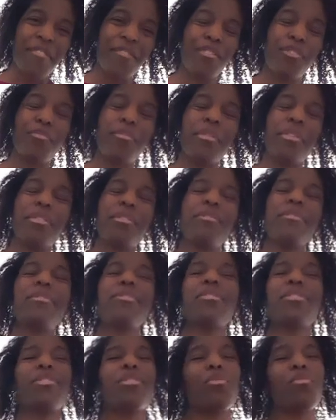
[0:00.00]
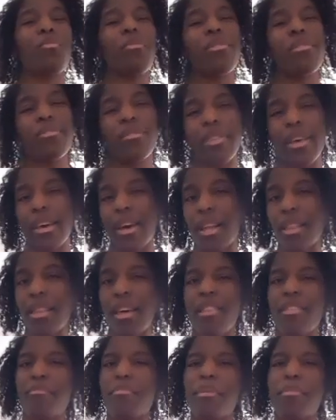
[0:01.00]
If you've been losing your words like a
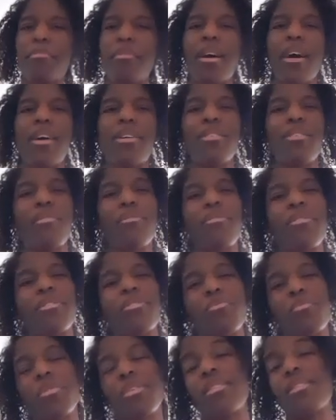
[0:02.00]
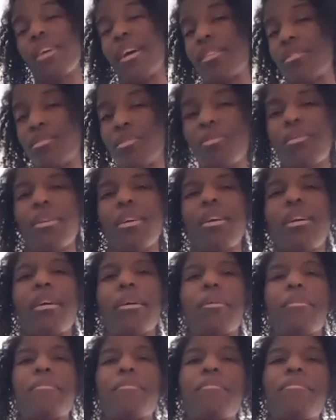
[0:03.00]
lot of people I know this week. That's
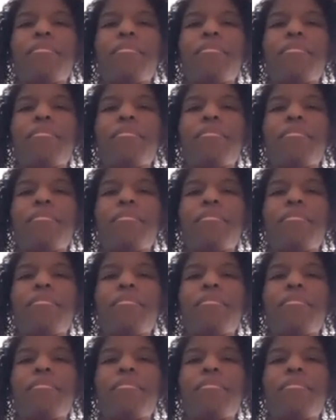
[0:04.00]
okay.